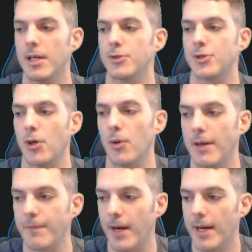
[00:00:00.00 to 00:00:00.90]
So
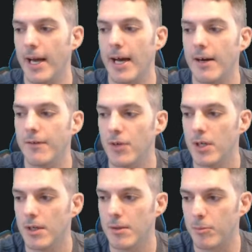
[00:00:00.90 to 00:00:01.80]
if I have
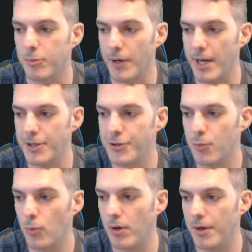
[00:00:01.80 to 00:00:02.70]
branch
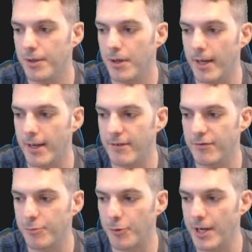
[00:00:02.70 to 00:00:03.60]
1, I
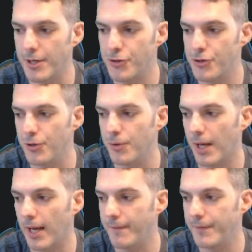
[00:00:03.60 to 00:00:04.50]
have branch 2, and
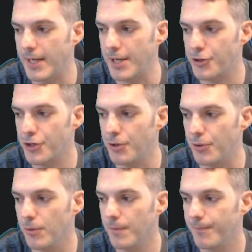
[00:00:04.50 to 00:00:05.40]
I have the HQ,